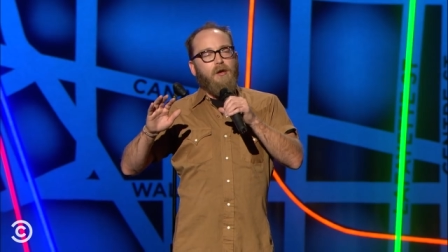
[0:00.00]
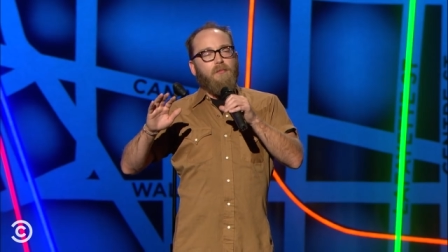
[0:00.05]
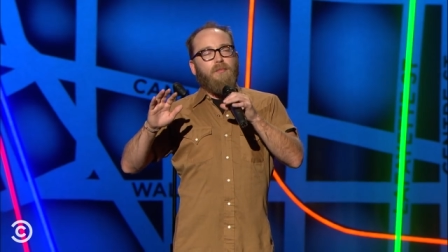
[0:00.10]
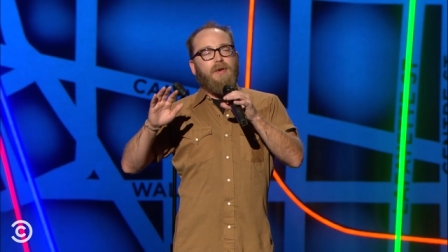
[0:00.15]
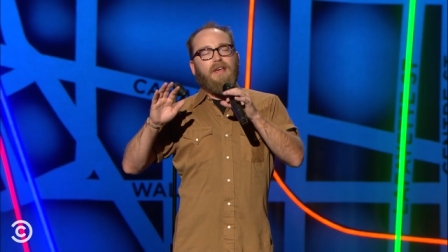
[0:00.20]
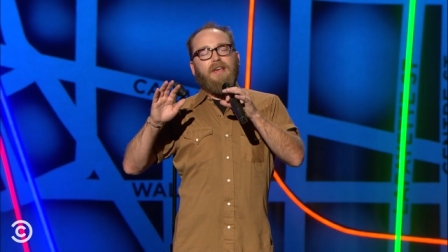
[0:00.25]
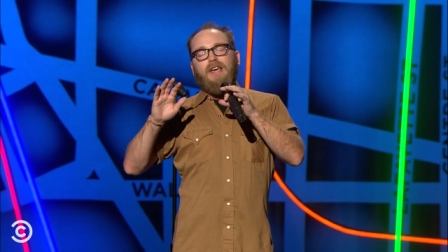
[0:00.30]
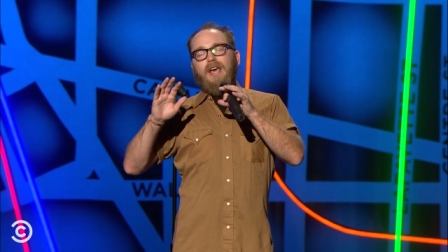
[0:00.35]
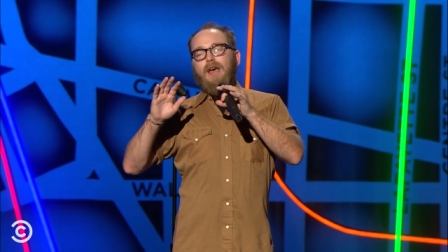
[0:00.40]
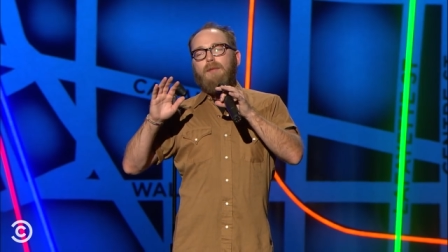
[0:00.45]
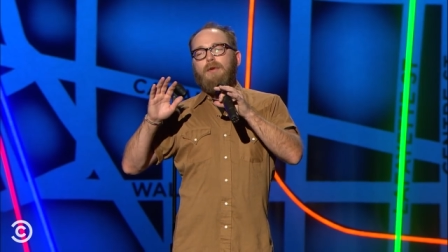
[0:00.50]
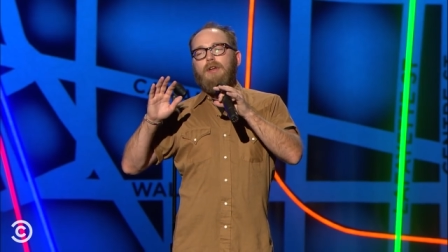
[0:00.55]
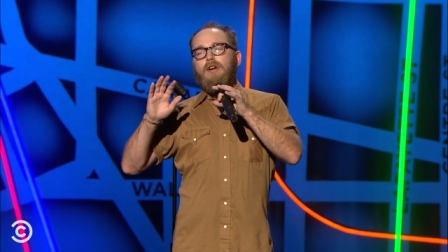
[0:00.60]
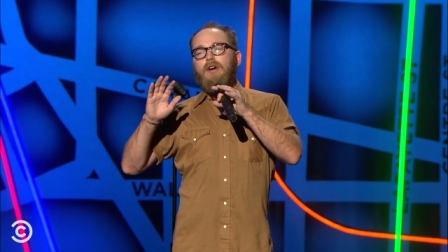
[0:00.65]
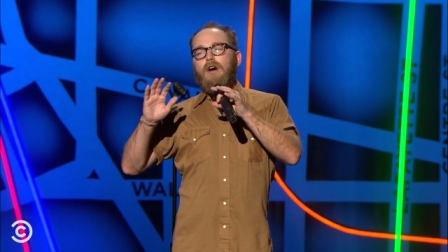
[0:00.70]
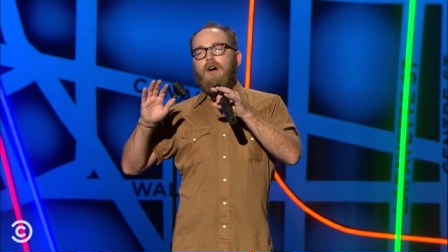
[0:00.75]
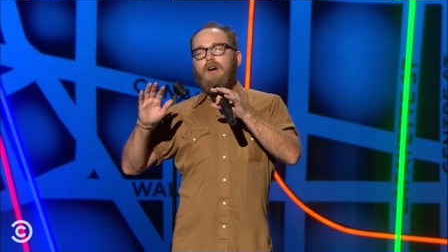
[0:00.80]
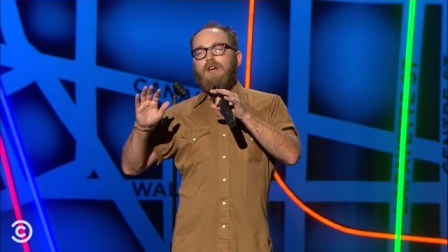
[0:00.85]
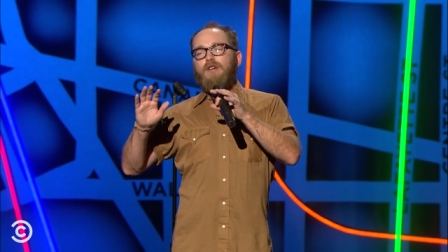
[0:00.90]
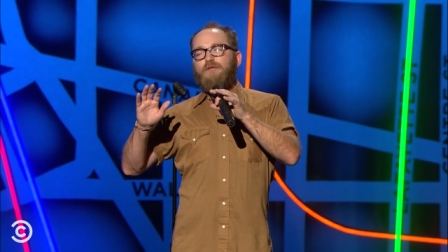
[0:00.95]
became an
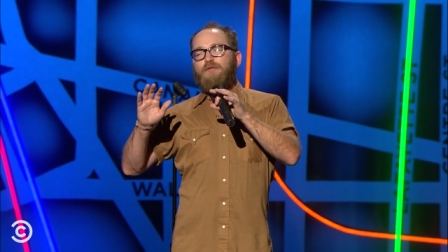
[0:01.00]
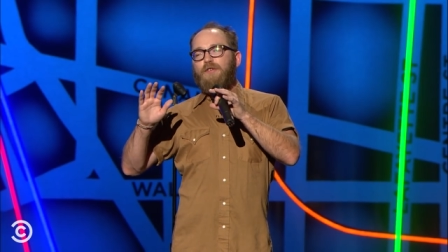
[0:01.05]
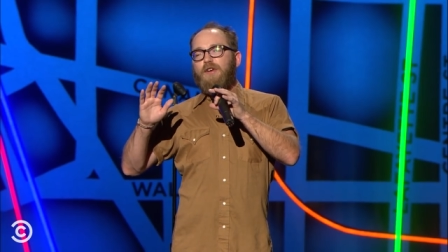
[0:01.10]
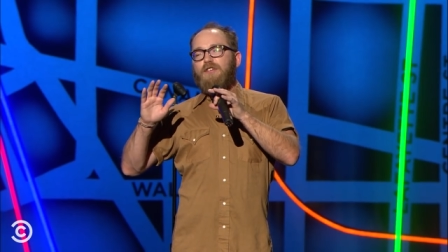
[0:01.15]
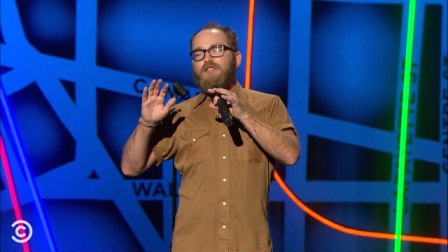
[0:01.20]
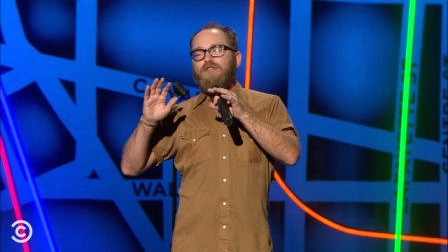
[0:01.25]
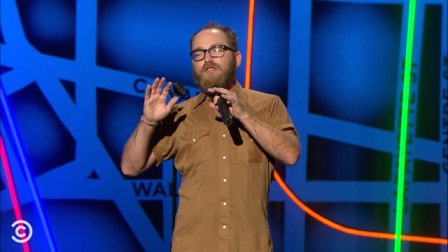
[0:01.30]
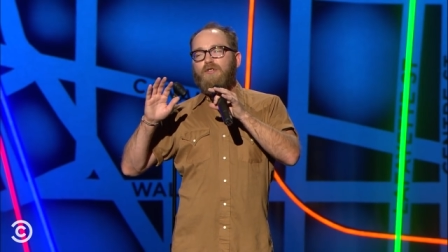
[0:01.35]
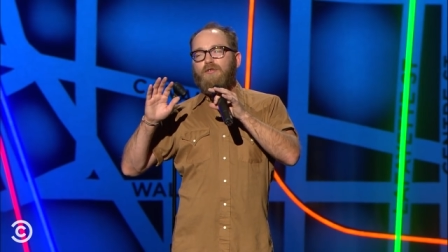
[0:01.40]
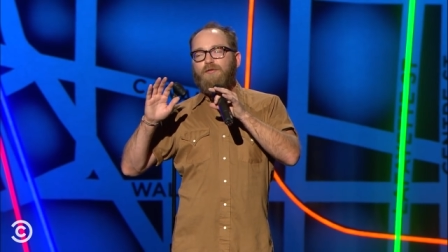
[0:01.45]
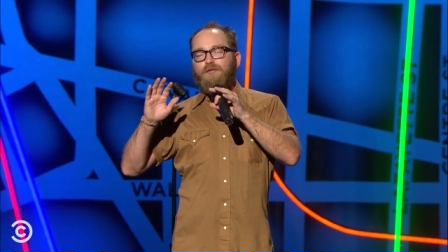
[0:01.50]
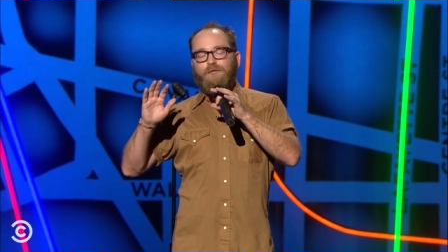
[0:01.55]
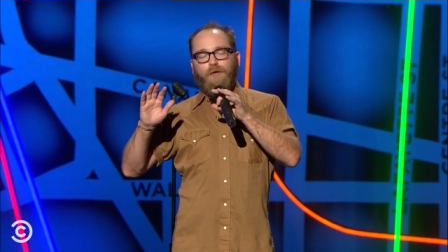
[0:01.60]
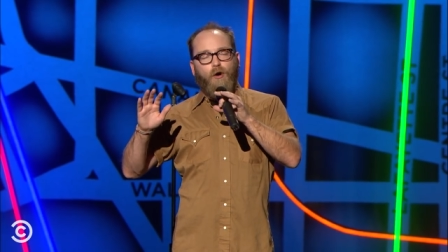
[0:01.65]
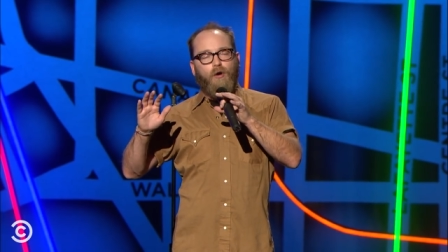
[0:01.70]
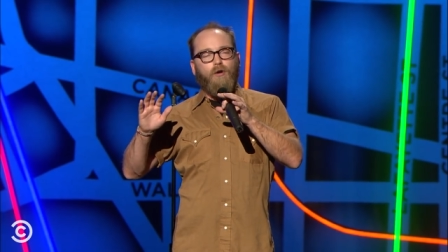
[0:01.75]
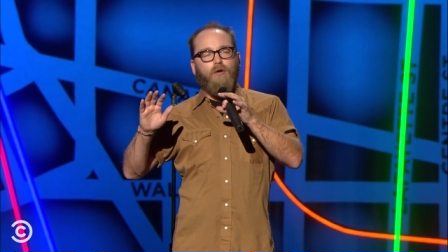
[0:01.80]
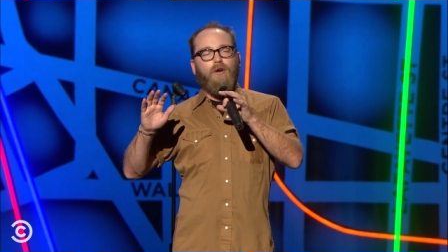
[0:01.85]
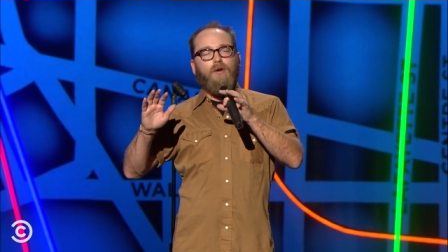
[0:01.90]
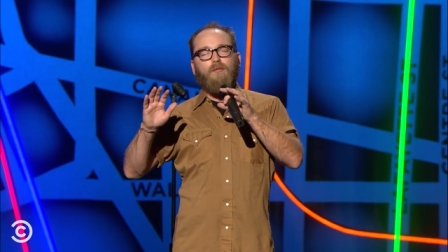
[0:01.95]
unofficial
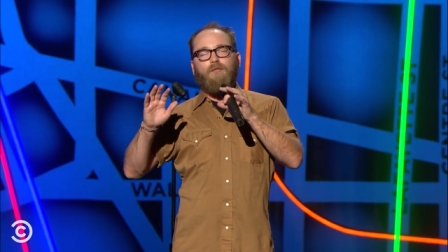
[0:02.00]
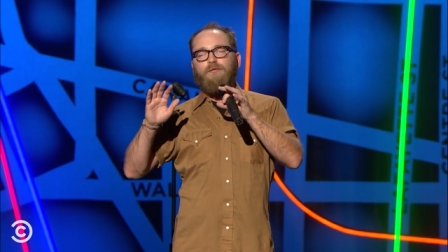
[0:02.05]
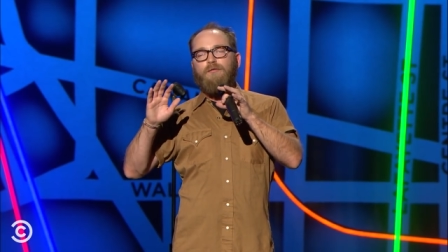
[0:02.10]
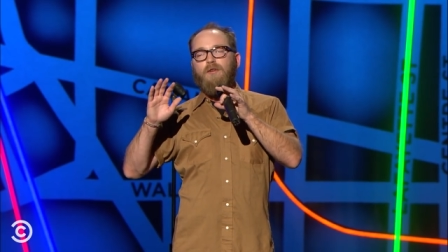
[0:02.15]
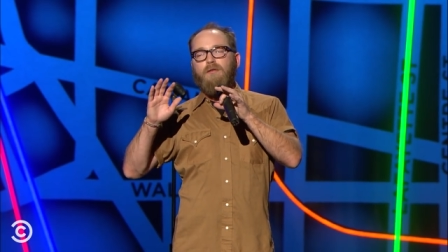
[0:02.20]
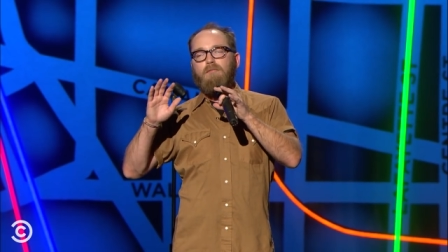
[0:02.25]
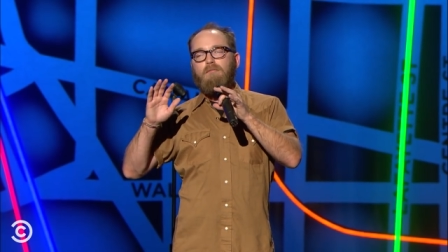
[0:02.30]
forum for